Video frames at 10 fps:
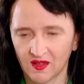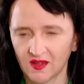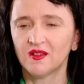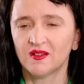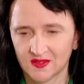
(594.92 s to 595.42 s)

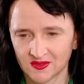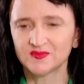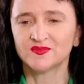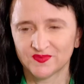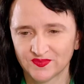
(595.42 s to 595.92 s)
with a new
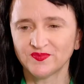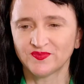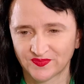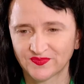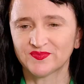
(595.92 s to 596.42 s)
drug.
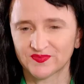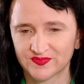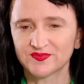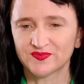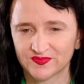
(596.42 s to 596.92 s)
If we have a
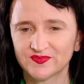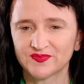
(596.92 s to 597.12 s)
new drug,